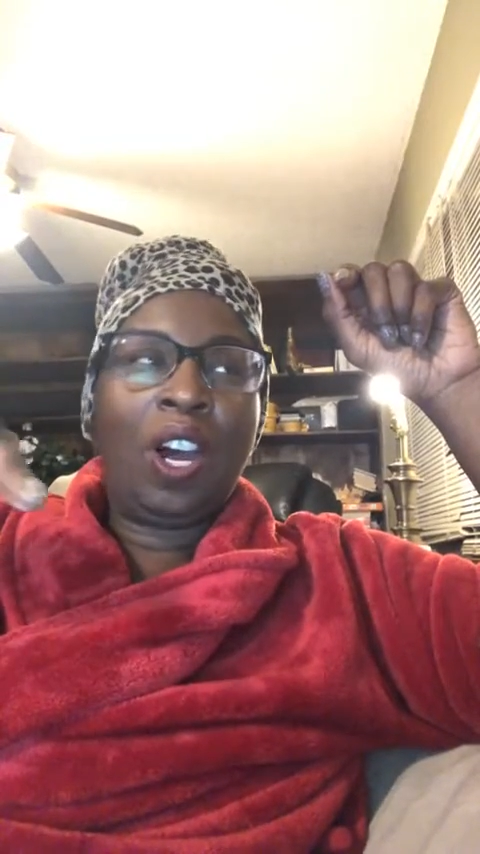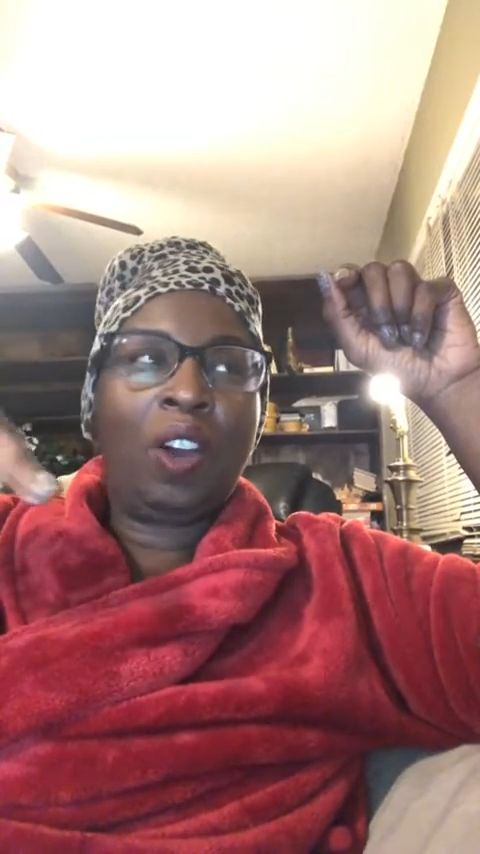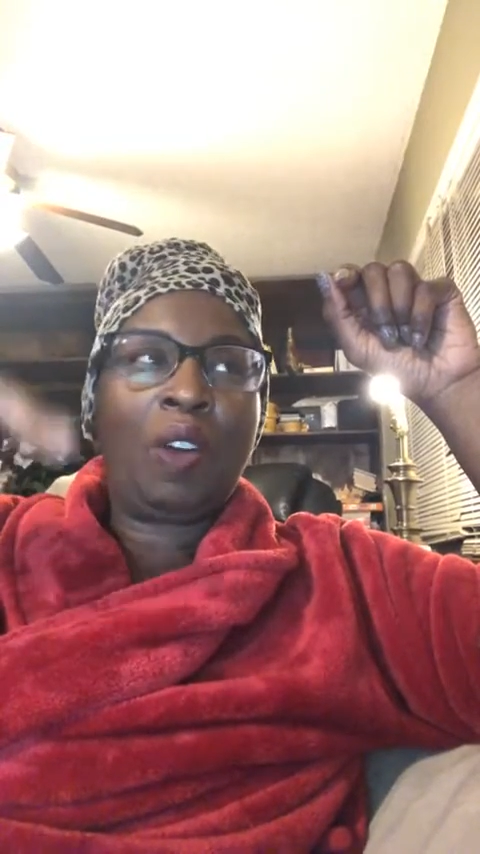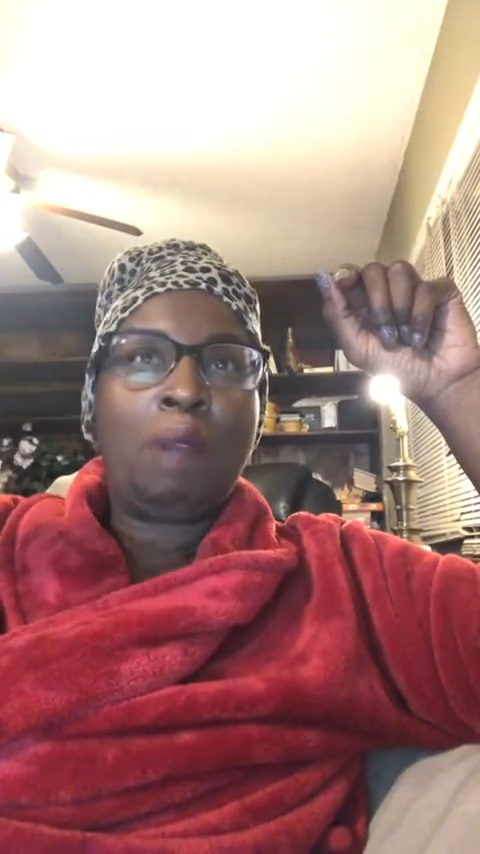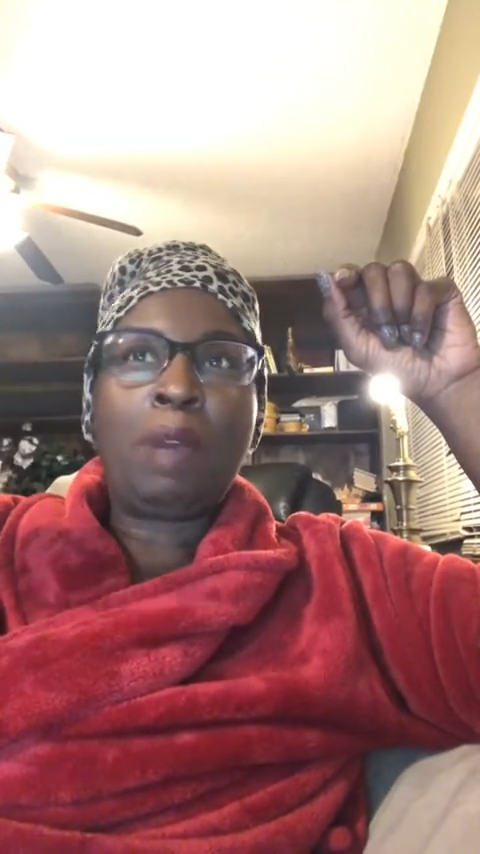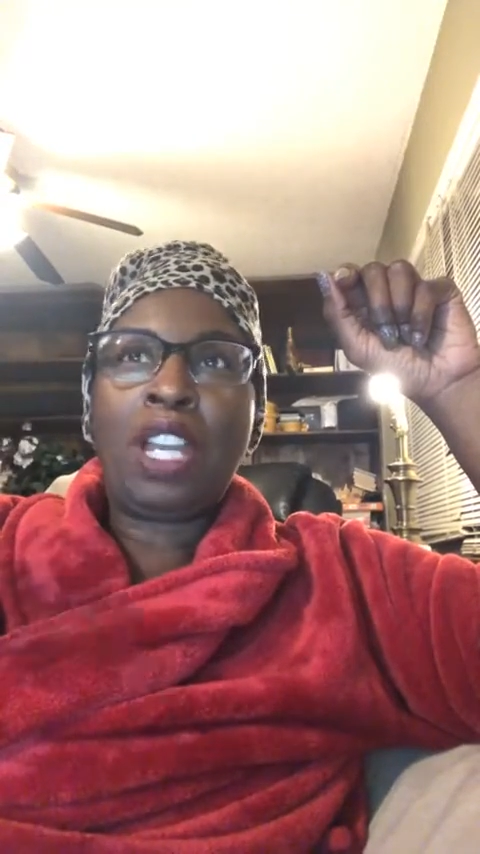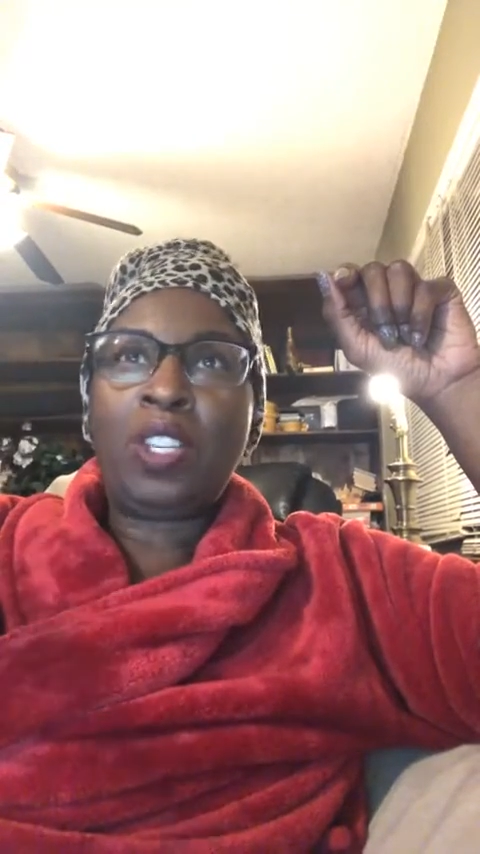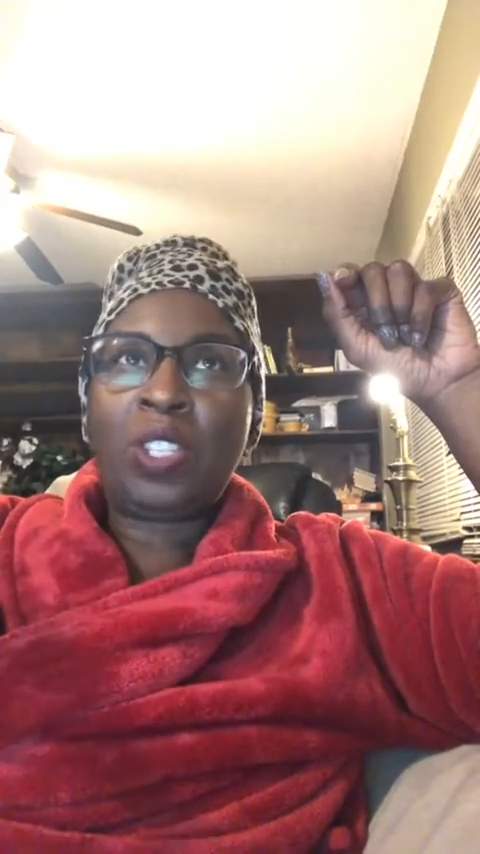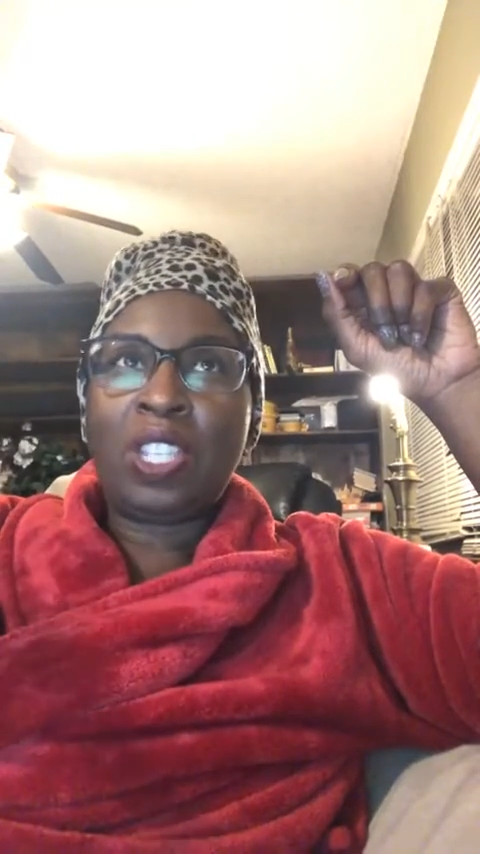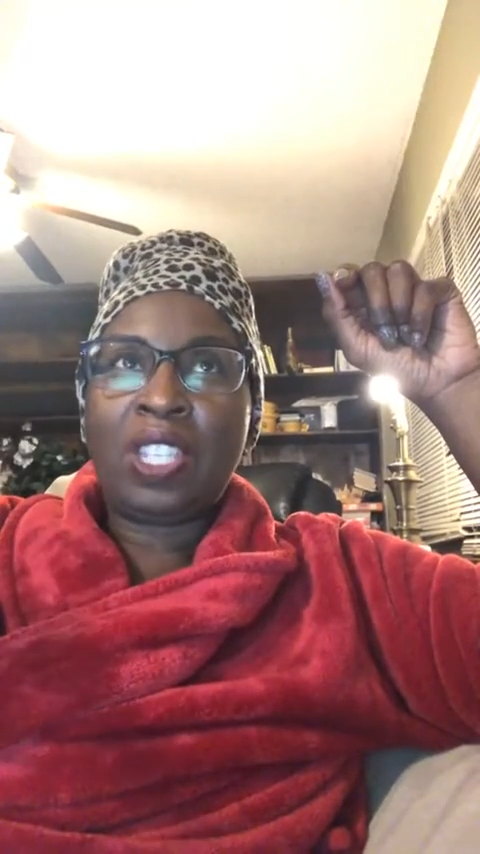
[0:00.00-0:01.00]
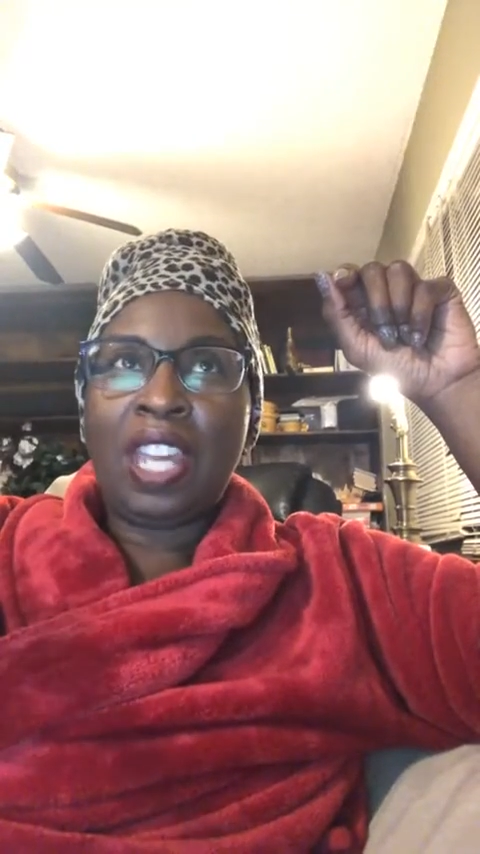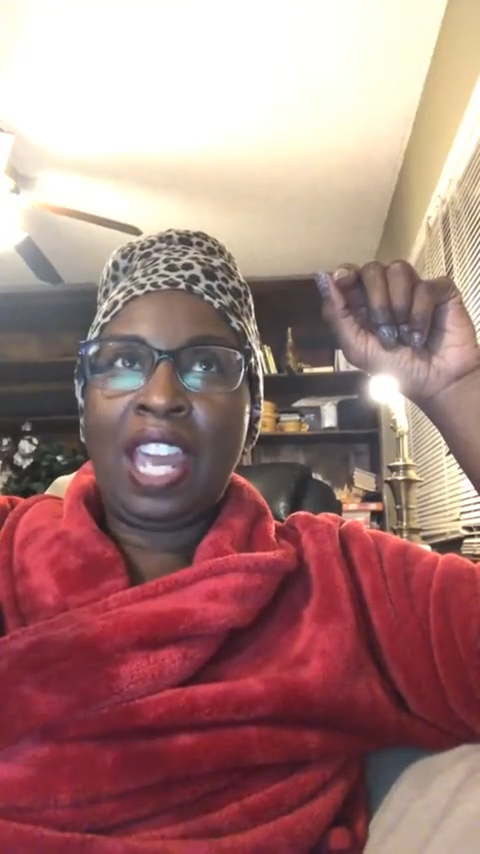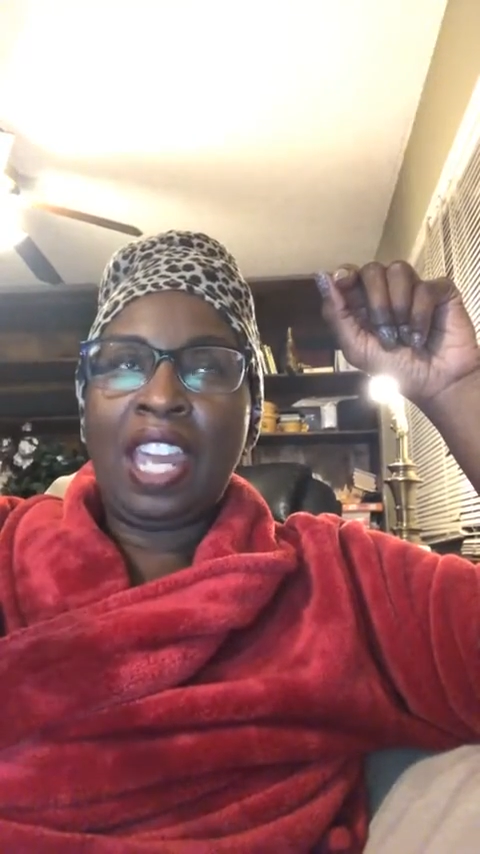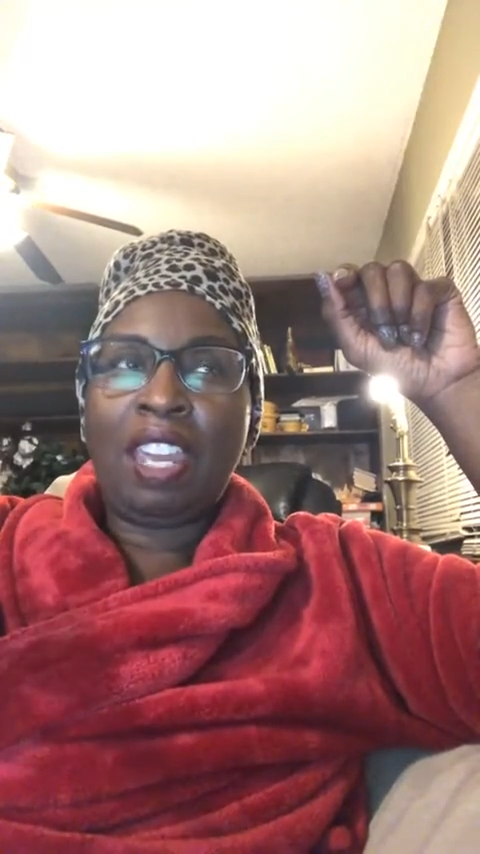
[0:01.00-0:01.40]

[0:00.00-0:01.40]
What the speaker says: grandma used to say,